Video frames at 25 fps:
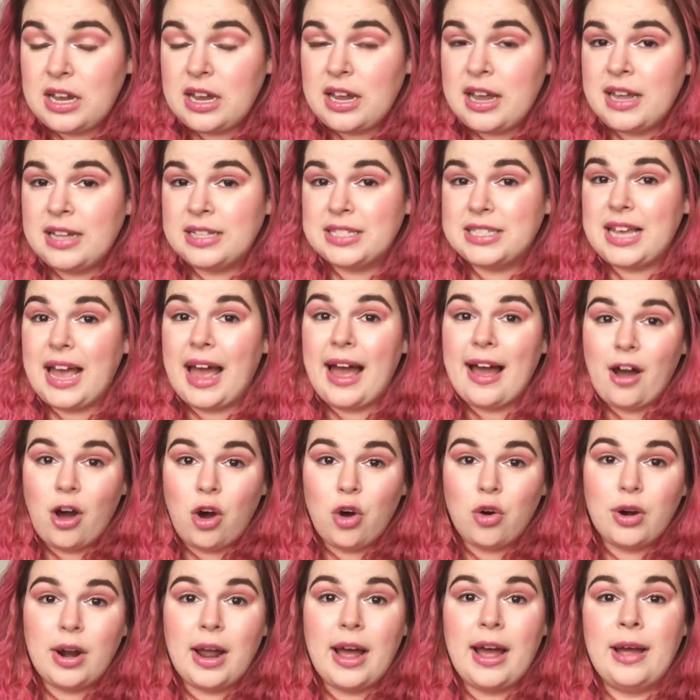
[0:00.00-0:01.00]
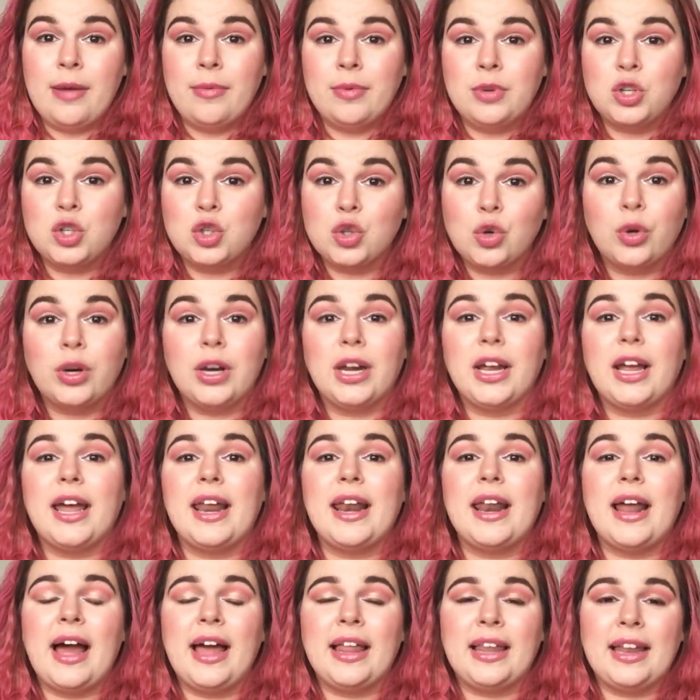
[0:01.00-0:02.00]
It's out. I'm enjoying
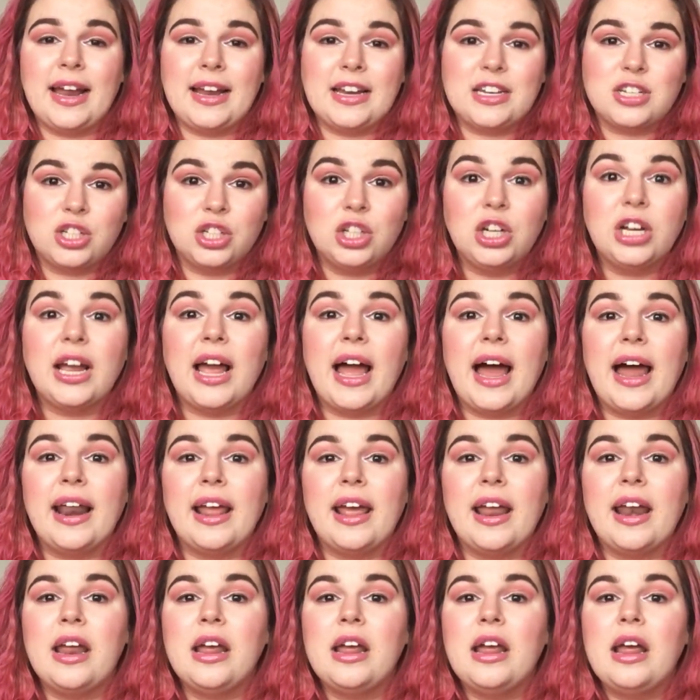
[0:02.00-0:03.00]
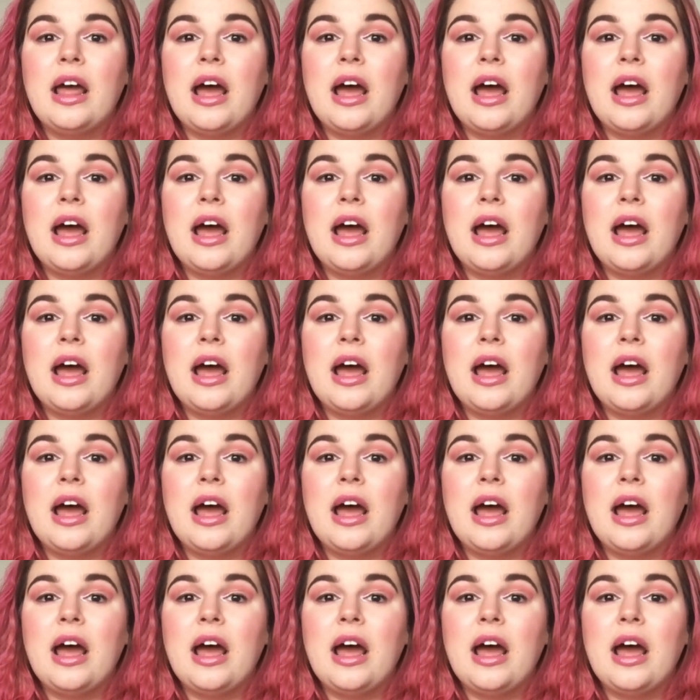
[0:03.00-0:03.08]
it. I like to look at it.